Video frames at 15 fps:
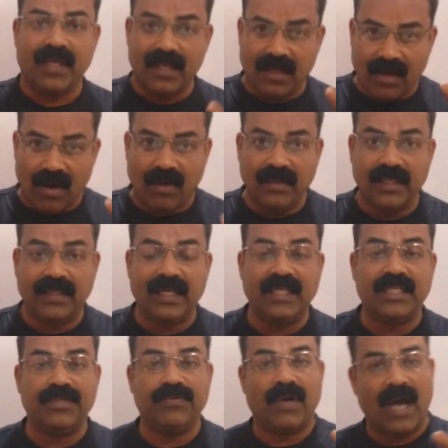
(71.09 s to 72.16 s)
in
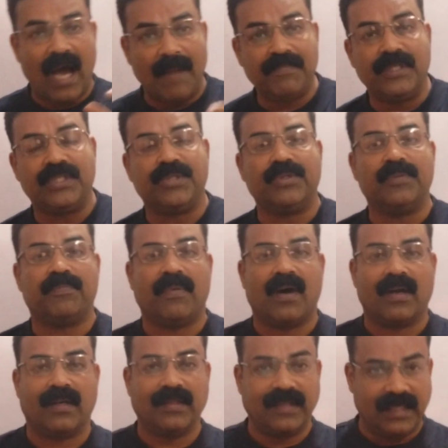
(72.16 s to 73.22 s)
quantitative aptitude part,